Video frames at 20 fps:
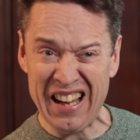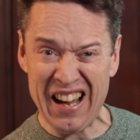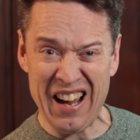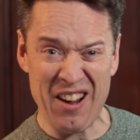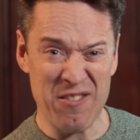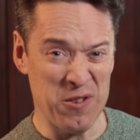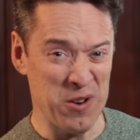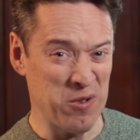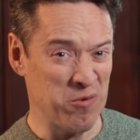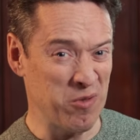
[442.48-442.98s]

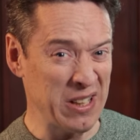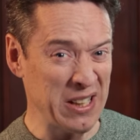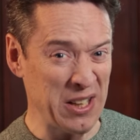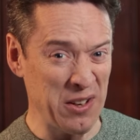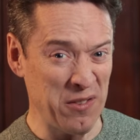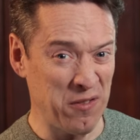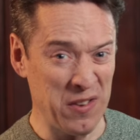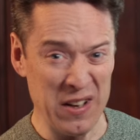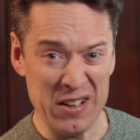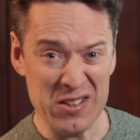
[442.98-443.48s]
have we
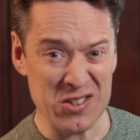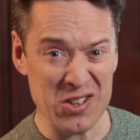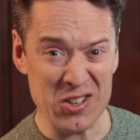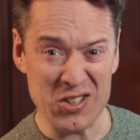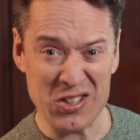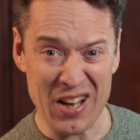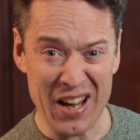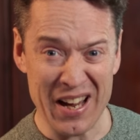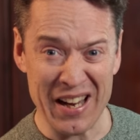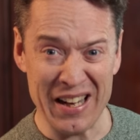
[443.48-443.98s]
really fixed
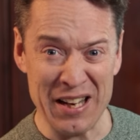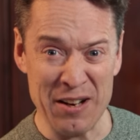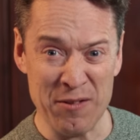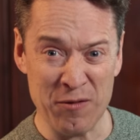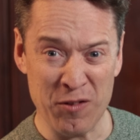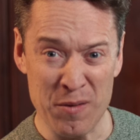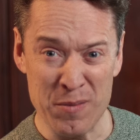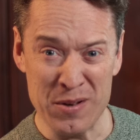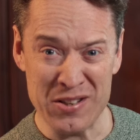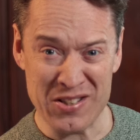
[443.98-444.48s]
society
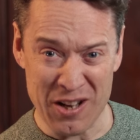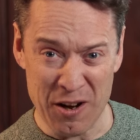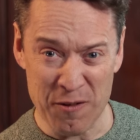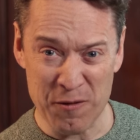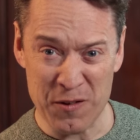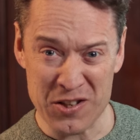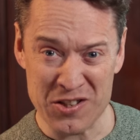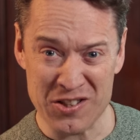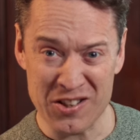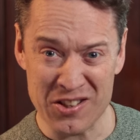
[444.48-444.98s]
from a
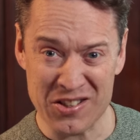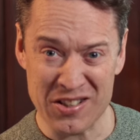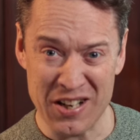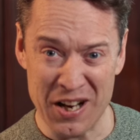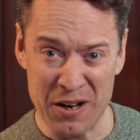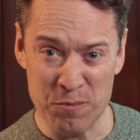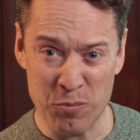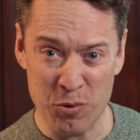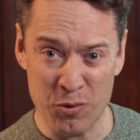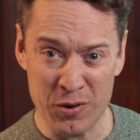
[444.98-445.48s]
selfishness
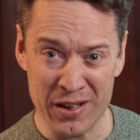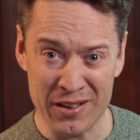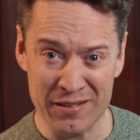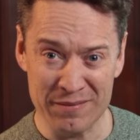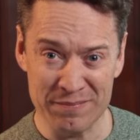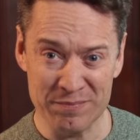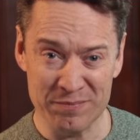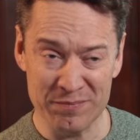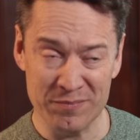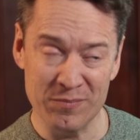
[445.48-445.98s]

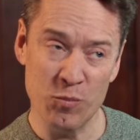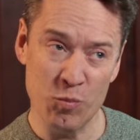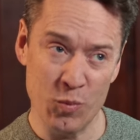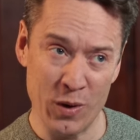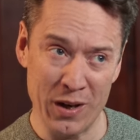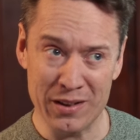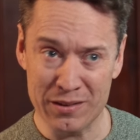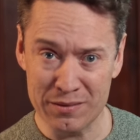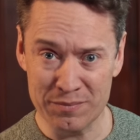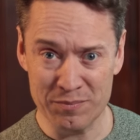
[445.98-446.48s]
standpoint?
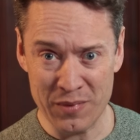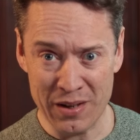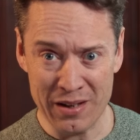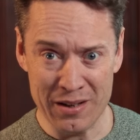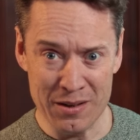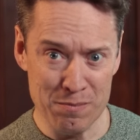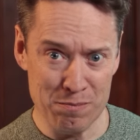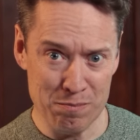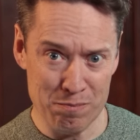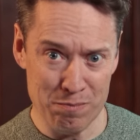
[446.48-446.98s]
Well,
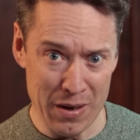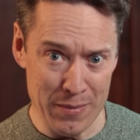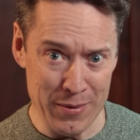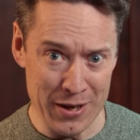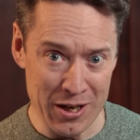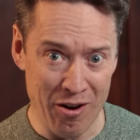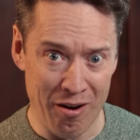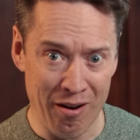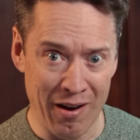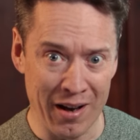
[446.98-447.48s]

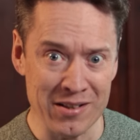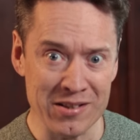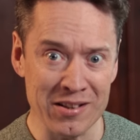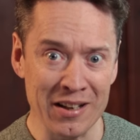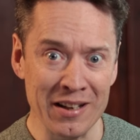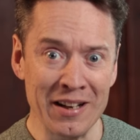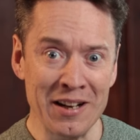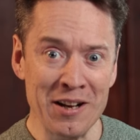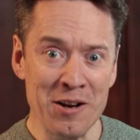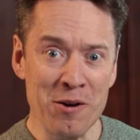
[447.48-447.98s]
maybe not.
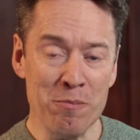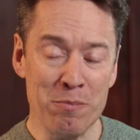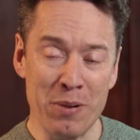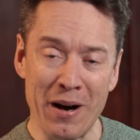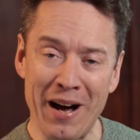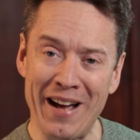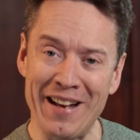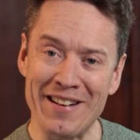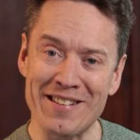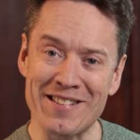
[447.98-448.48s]

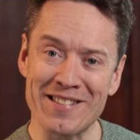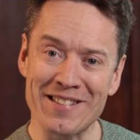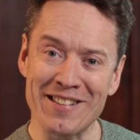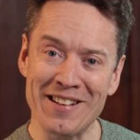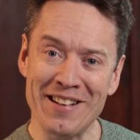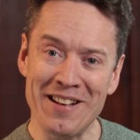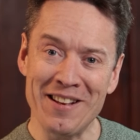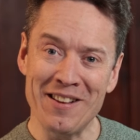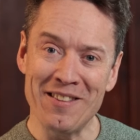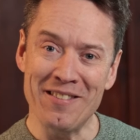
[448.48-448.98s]
But
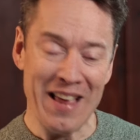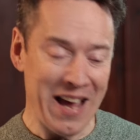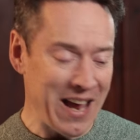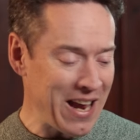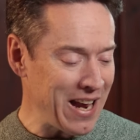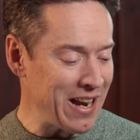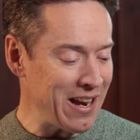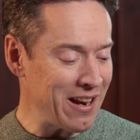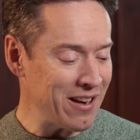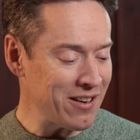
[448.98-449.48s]

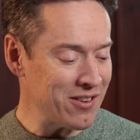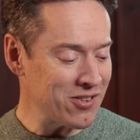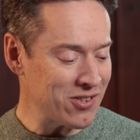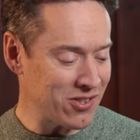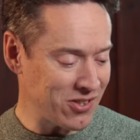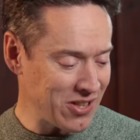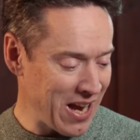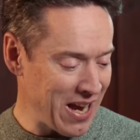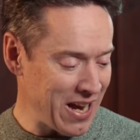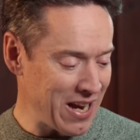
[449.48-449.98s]
they
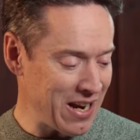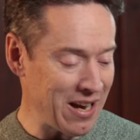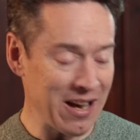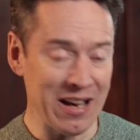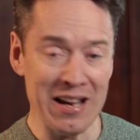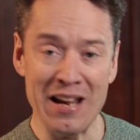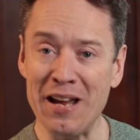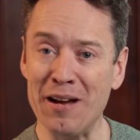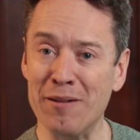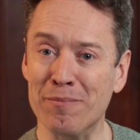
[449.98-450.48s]
sang
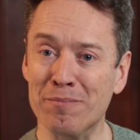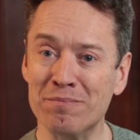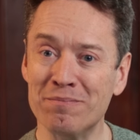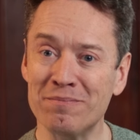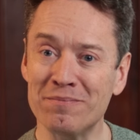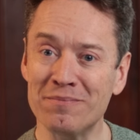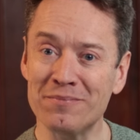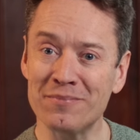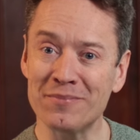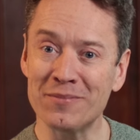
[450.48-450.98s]
a hymn,
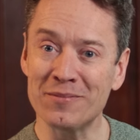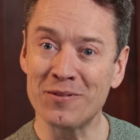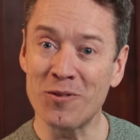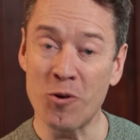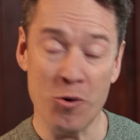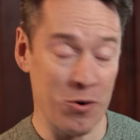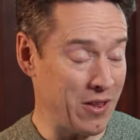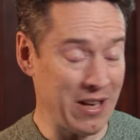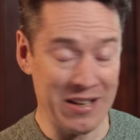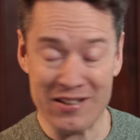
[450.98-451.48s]

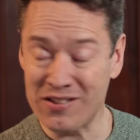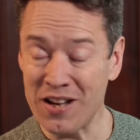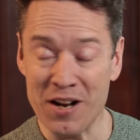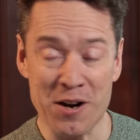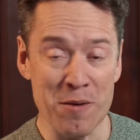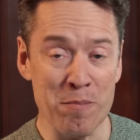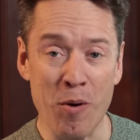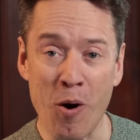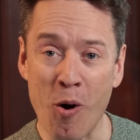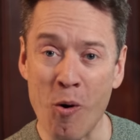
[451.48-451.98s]
or they
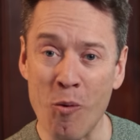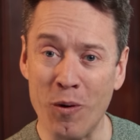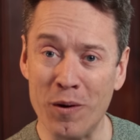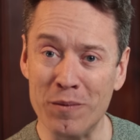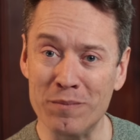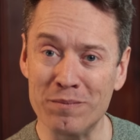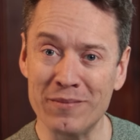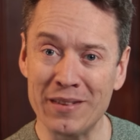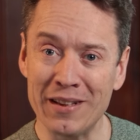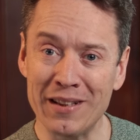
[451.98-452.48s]
said a
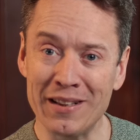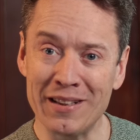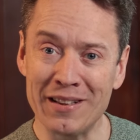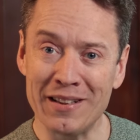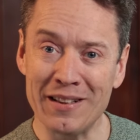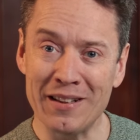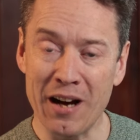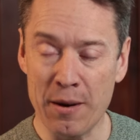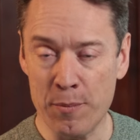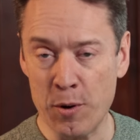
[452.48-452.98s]

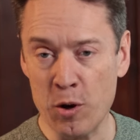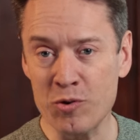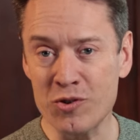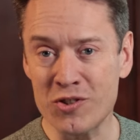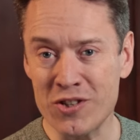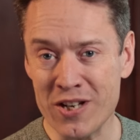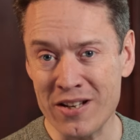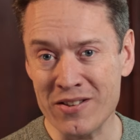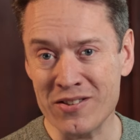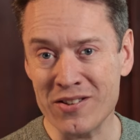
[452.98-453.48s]
poem, about
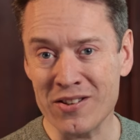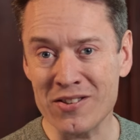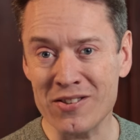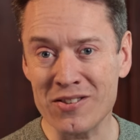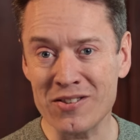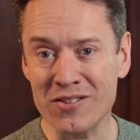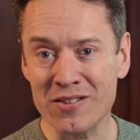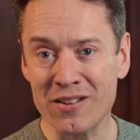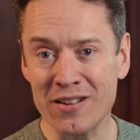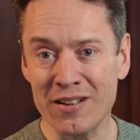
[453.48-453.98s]

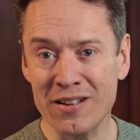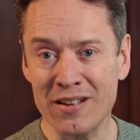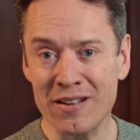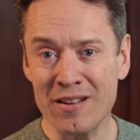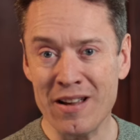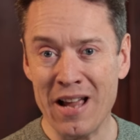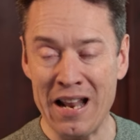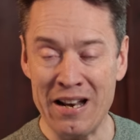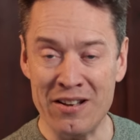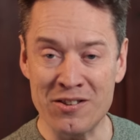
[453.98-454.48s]
Jesus
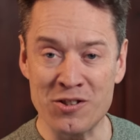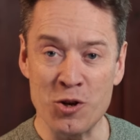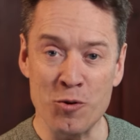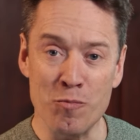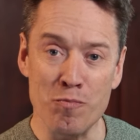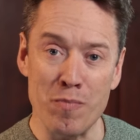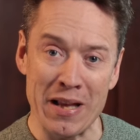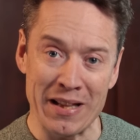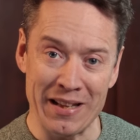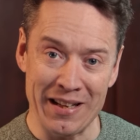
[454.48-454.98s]
and his
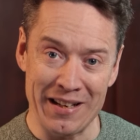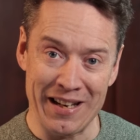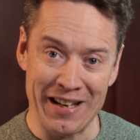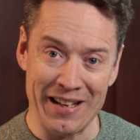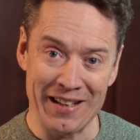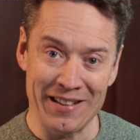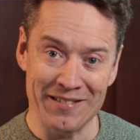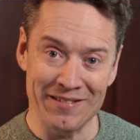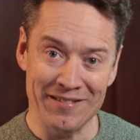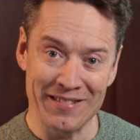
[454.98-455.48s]

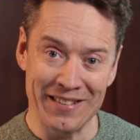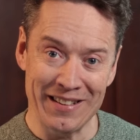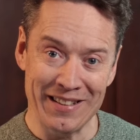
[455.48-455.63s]
humility.